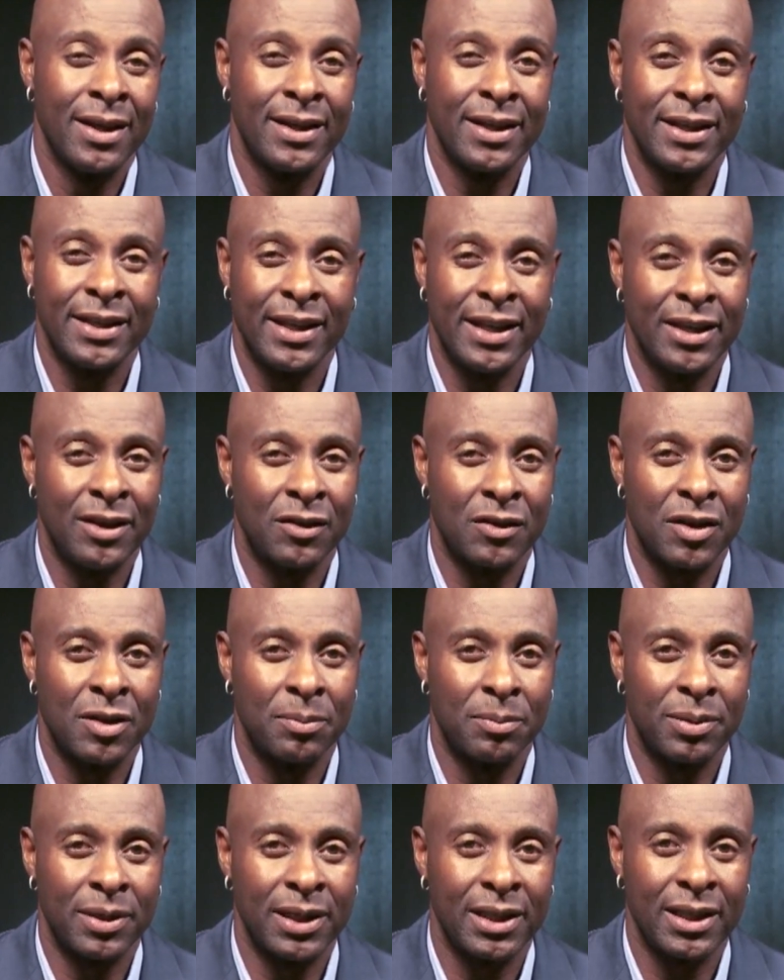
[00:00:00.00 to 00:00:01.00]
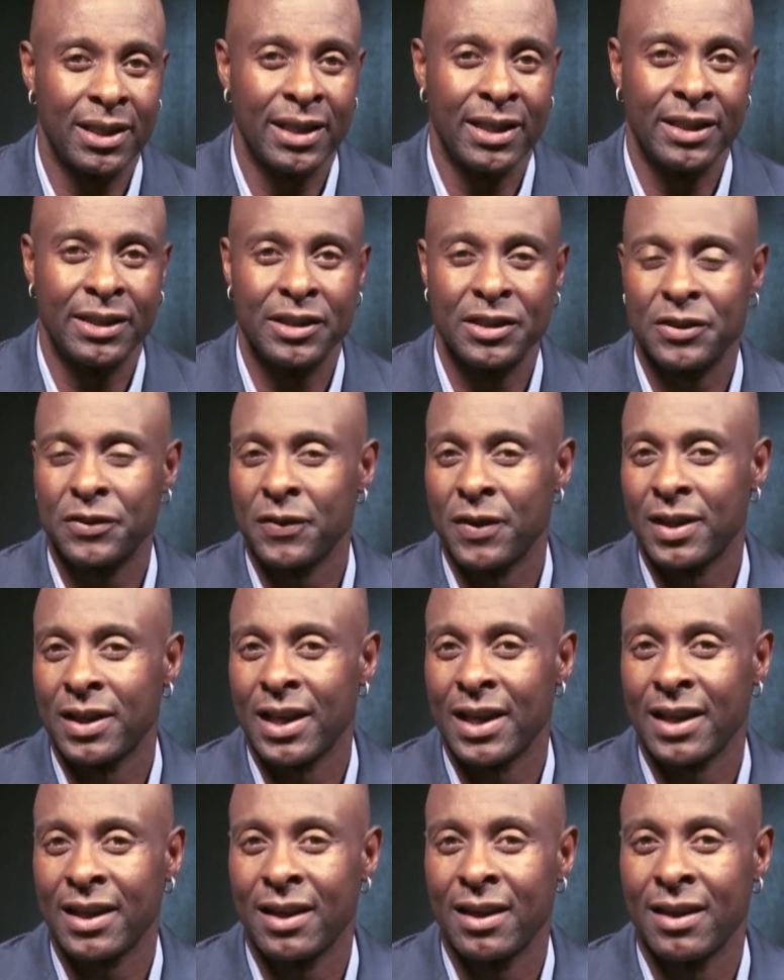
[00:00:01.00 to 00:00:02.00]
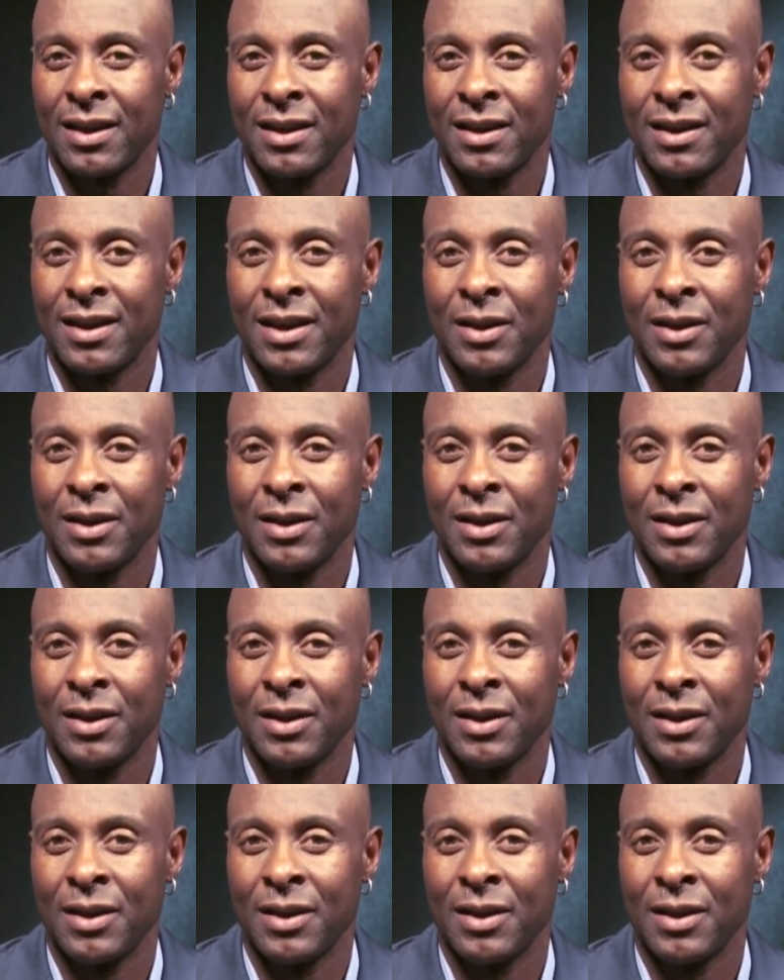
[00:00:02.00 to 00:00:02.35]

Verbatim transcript: it didn't heal completely, and he just felt like he,